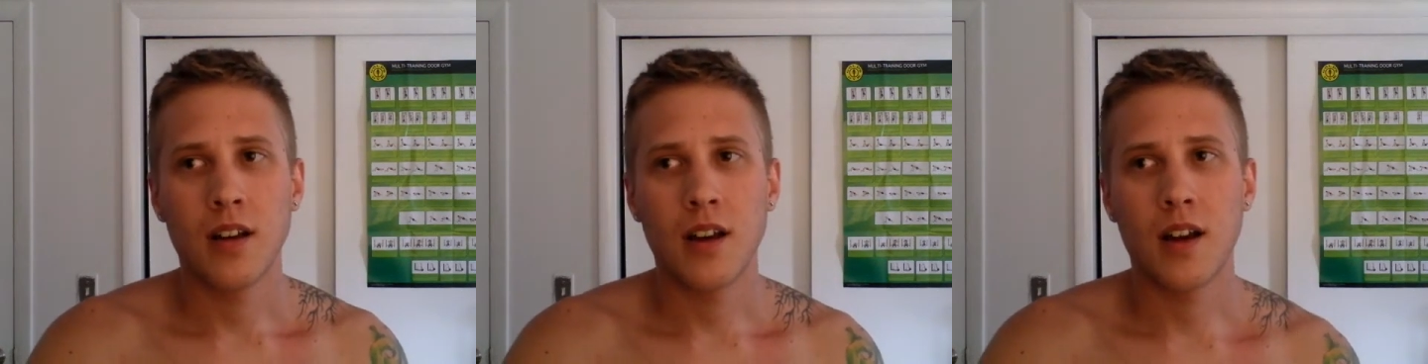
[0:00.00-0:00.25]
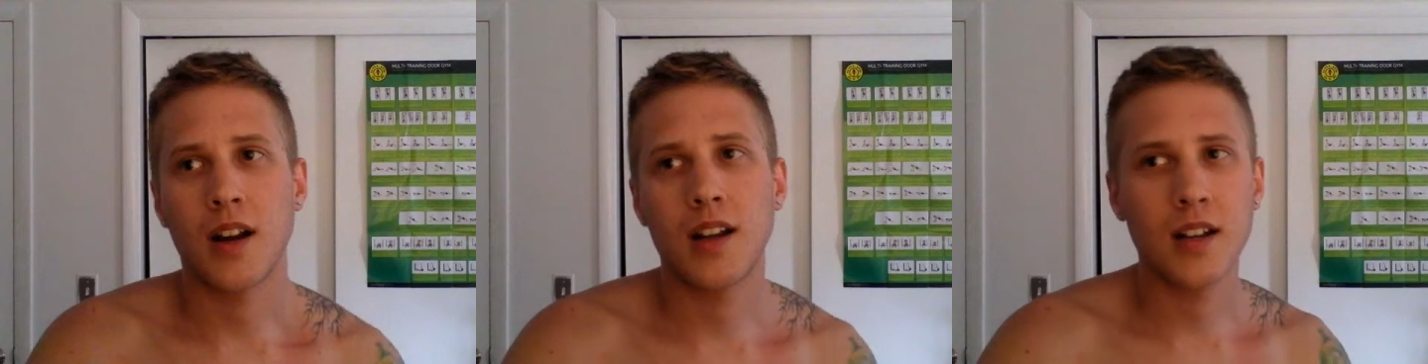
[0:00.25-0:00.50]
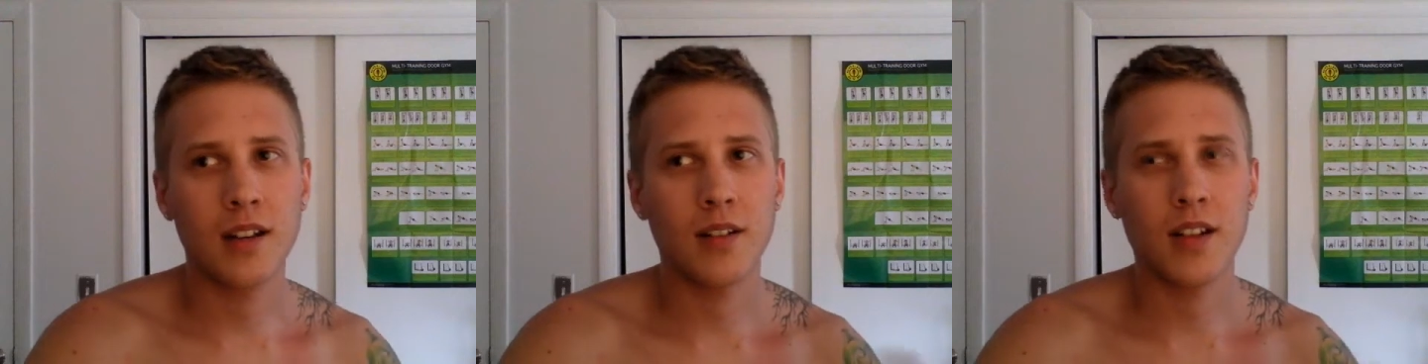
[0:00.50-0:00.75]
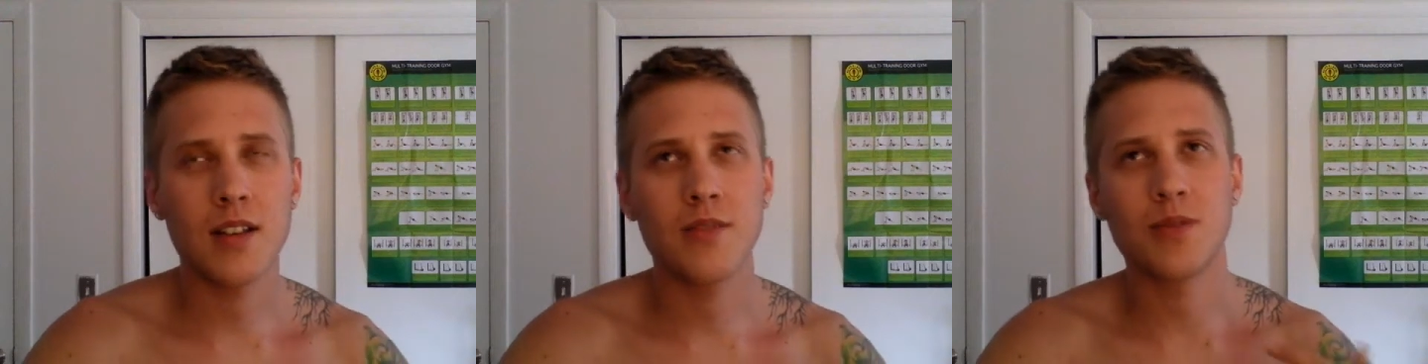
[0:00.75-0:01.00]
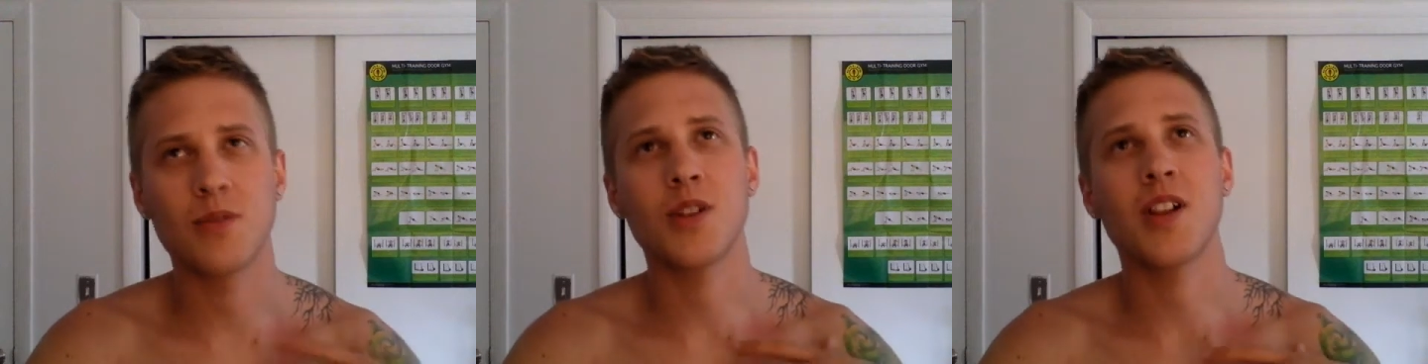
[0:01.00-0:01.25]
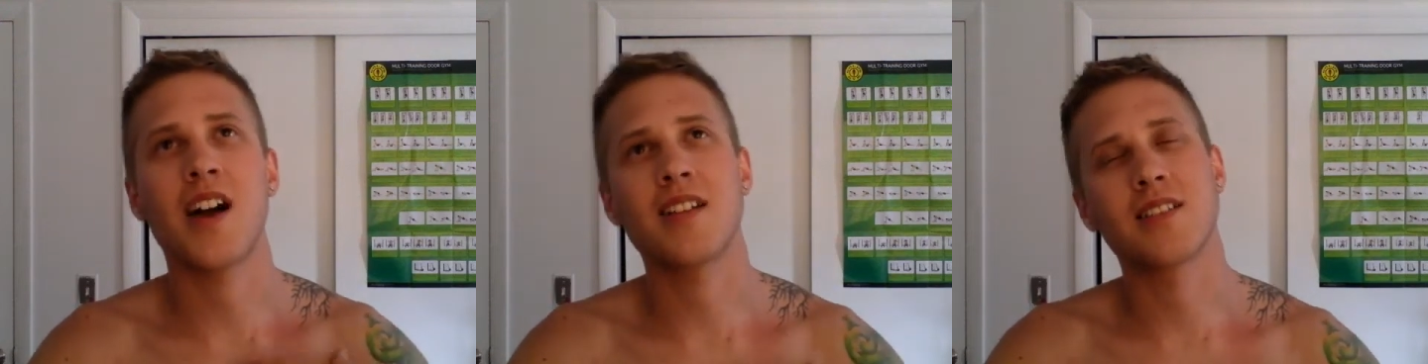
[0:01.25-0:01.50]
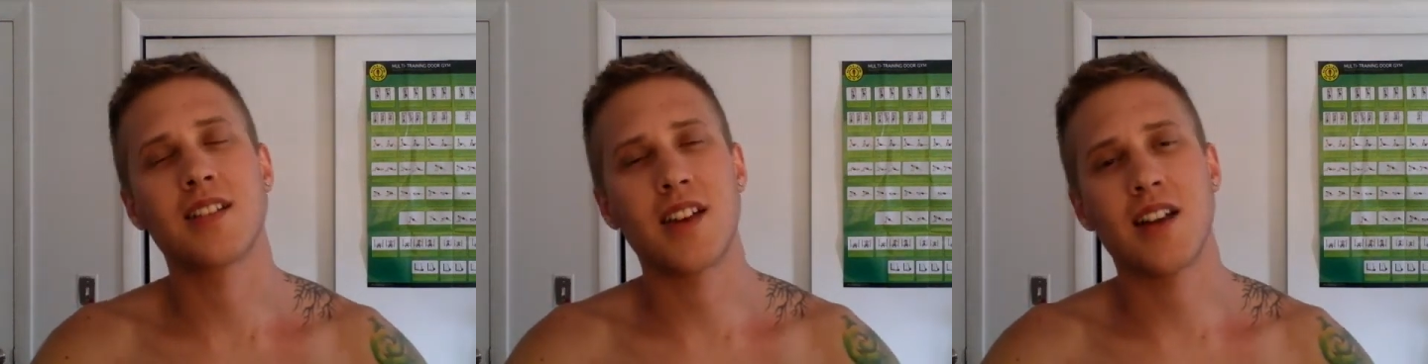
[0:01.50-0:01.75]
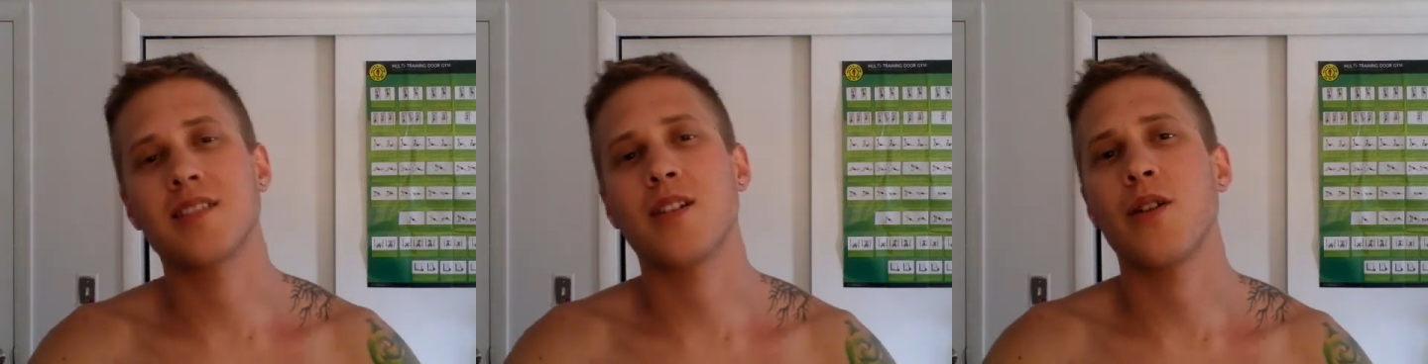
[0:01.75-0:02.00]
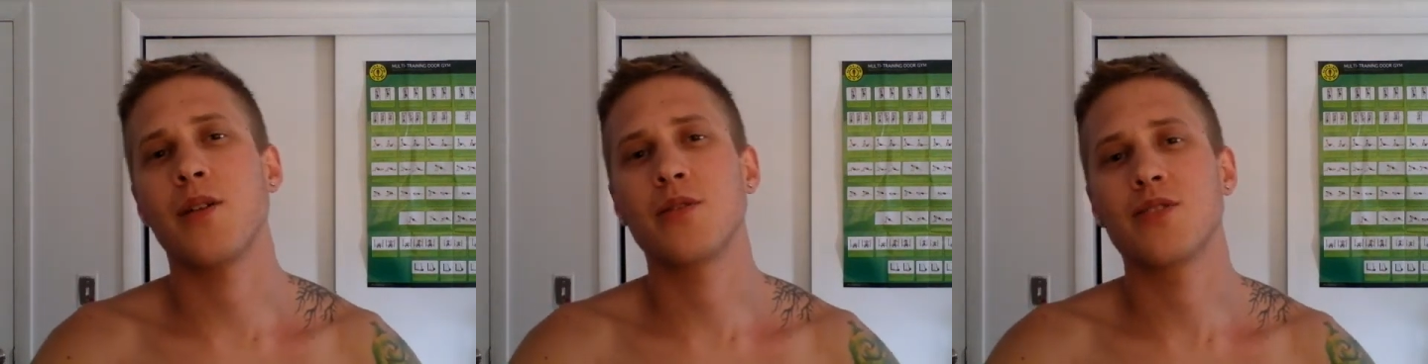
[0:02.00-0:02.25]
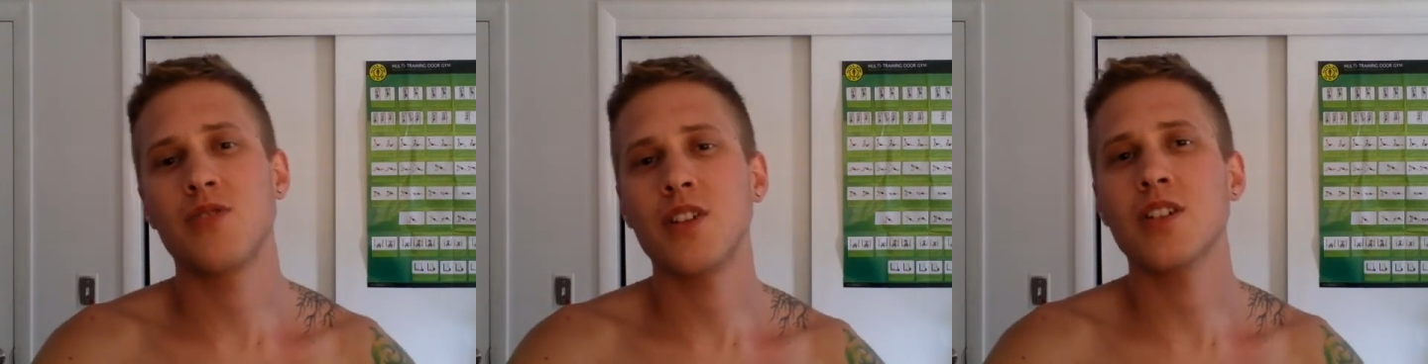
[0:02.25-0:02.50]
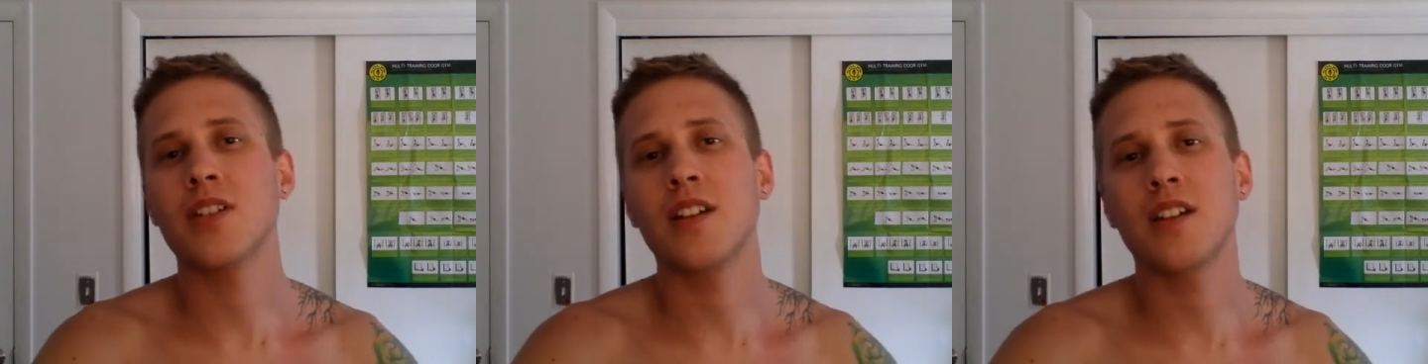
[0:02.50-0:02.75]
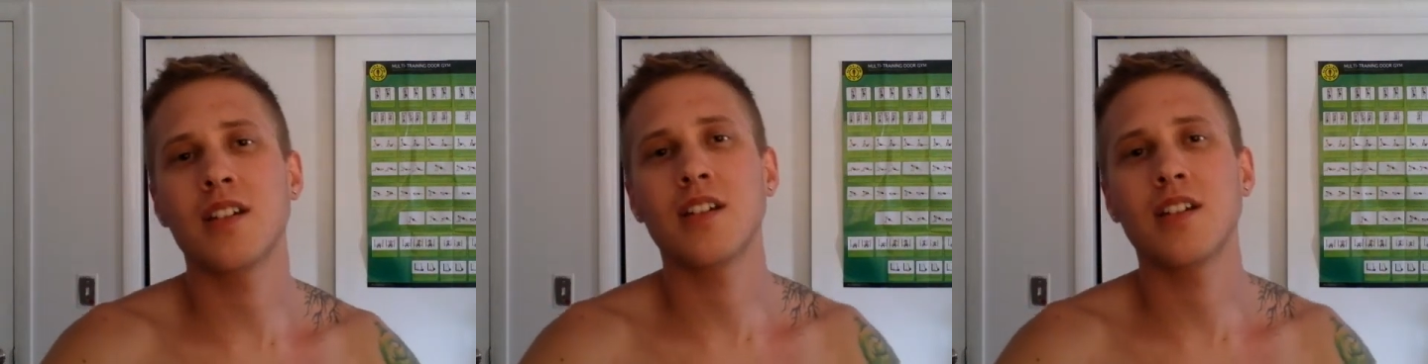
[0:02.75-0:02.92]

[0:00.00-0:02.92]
And I didn't even realize that that's how I was feeling